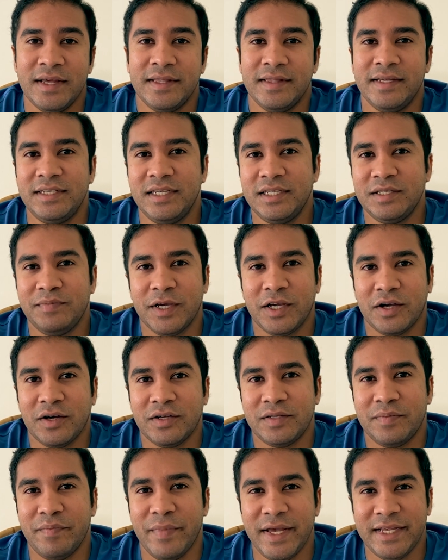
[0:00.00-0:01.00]
This is
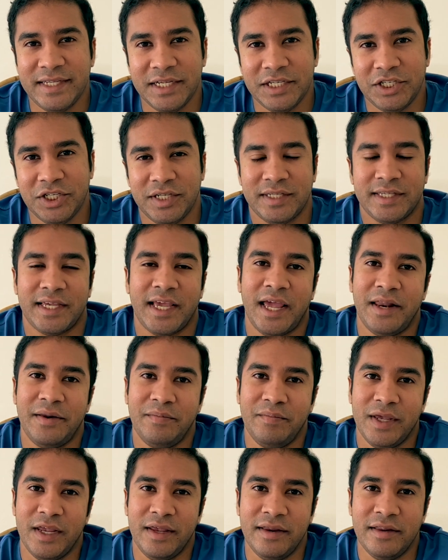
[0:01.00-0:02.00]
because messages
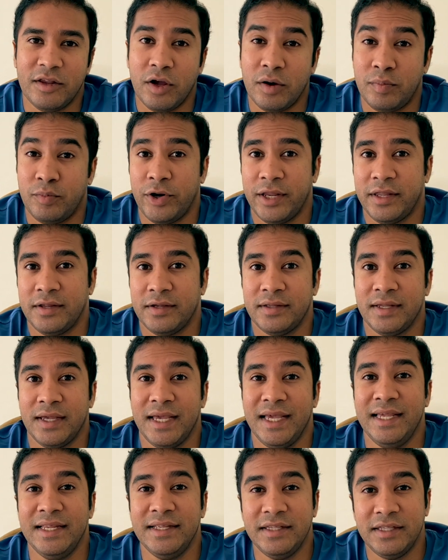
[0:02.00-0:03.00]
can be interpreted
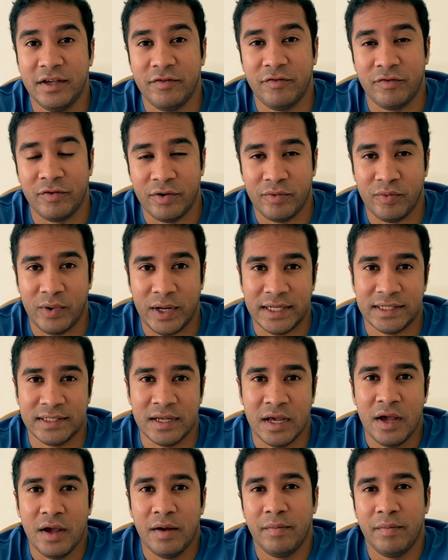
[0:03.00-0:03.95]
in different ways,